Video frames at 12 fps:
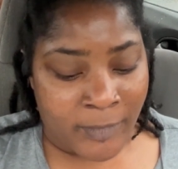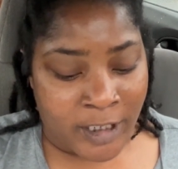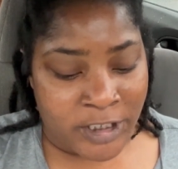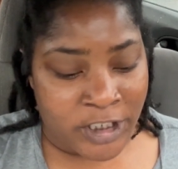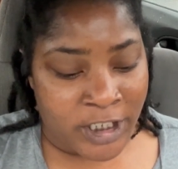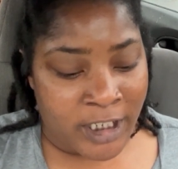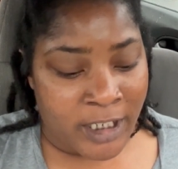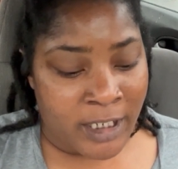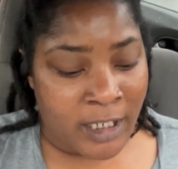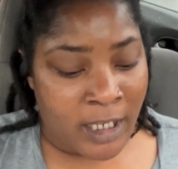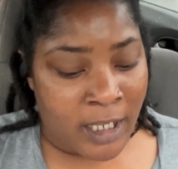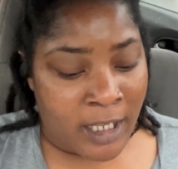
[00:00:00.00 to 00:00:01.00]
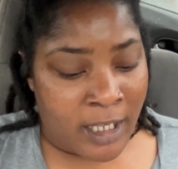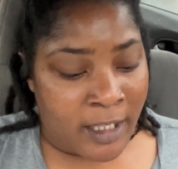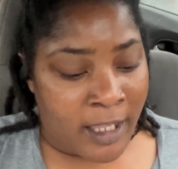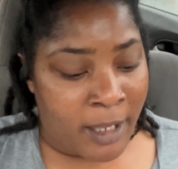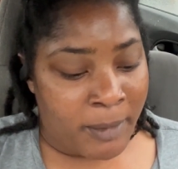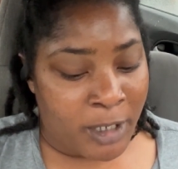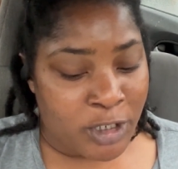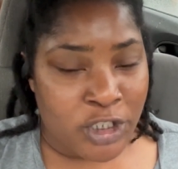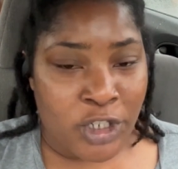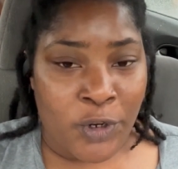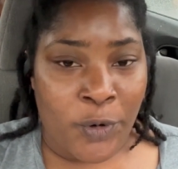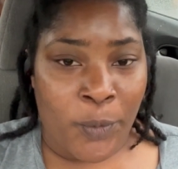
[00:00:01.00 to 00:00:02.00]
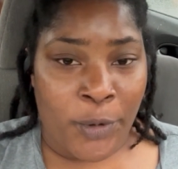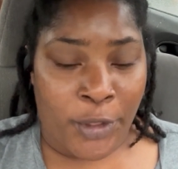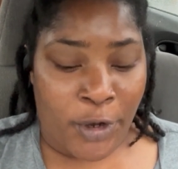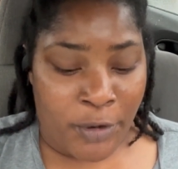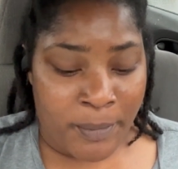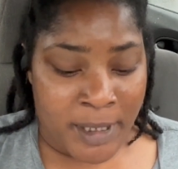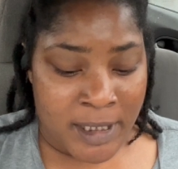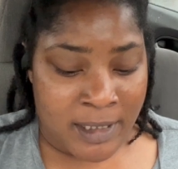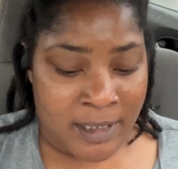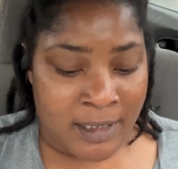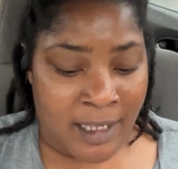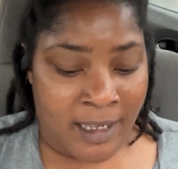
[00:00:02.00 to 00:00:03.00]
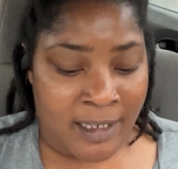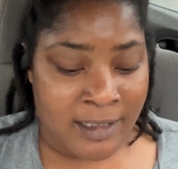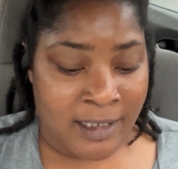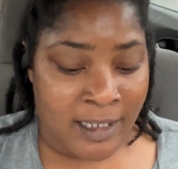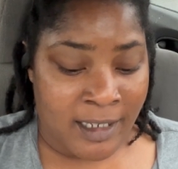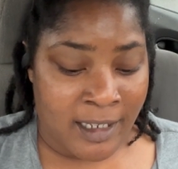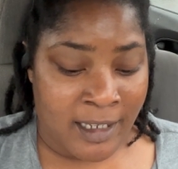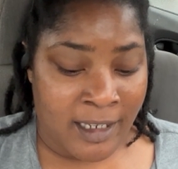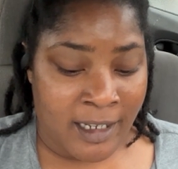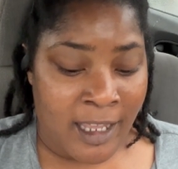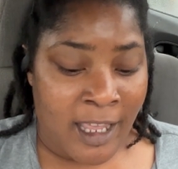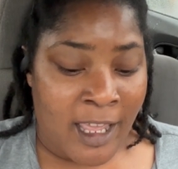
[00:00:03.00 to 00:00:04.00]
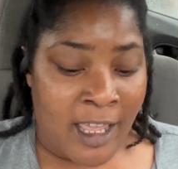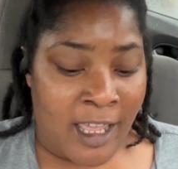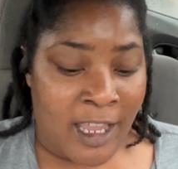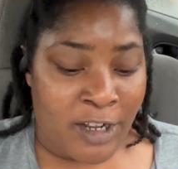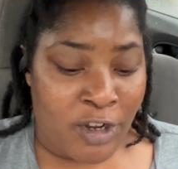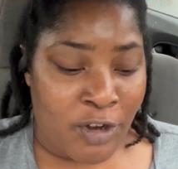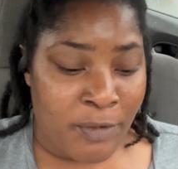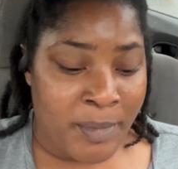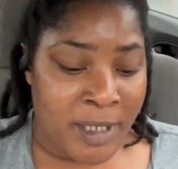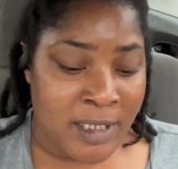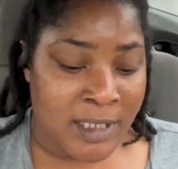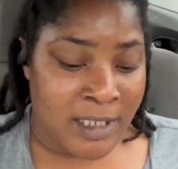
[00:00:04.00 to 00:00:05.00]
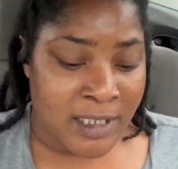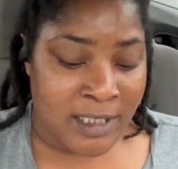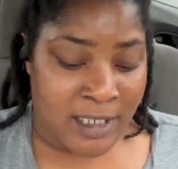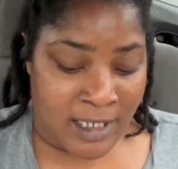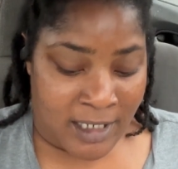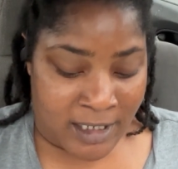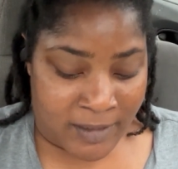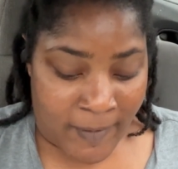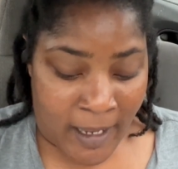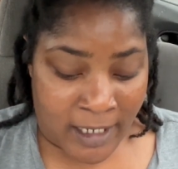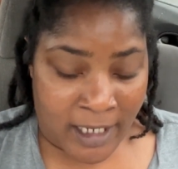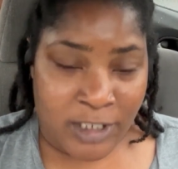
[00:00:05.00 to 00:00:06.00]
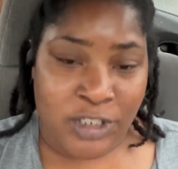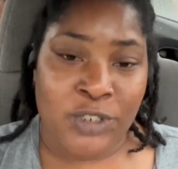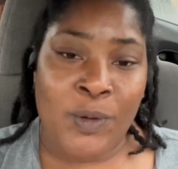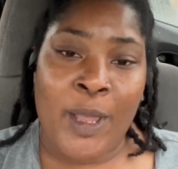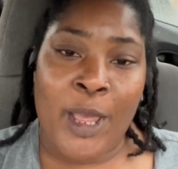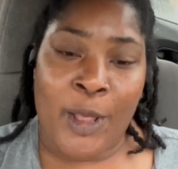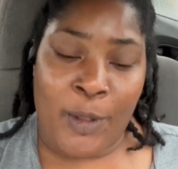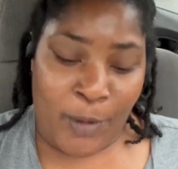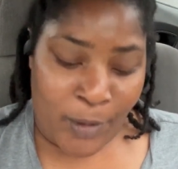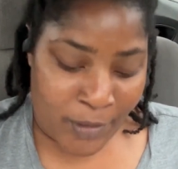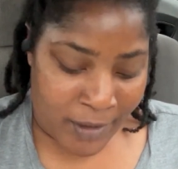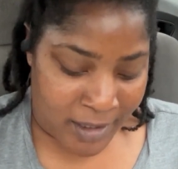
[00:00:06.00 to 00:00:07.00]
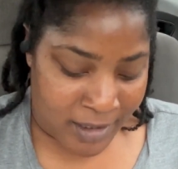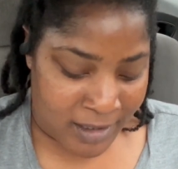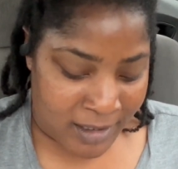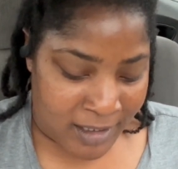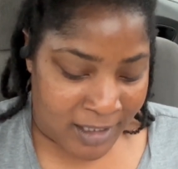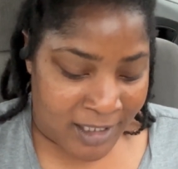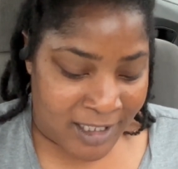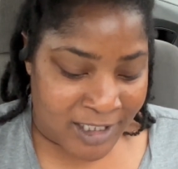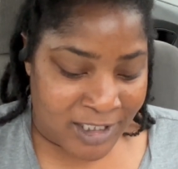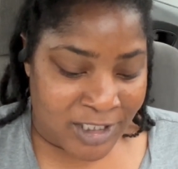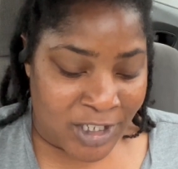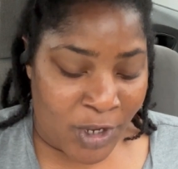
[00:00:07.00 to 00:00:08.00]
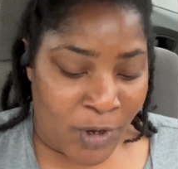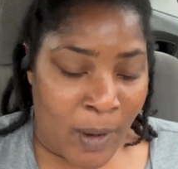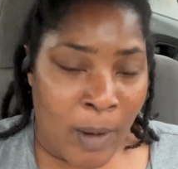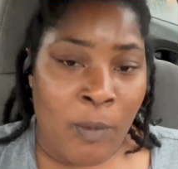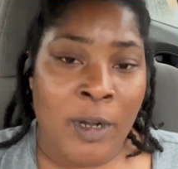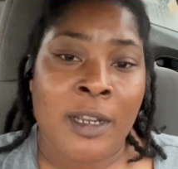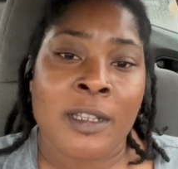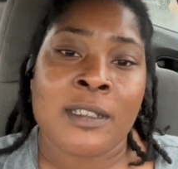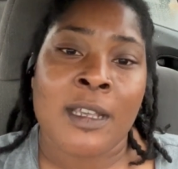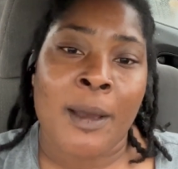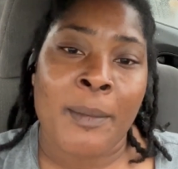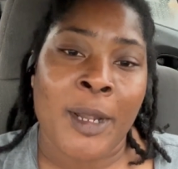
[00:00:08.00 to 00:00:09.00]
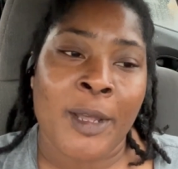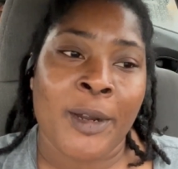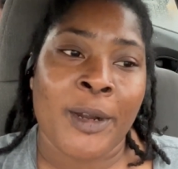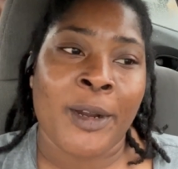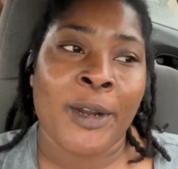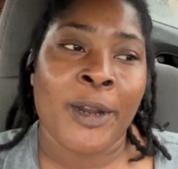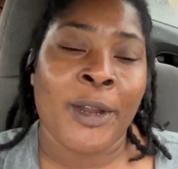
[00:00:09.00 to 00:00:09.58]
She gave me a tote with her business thing in it. And her business is financial health. So I wanted a tumbler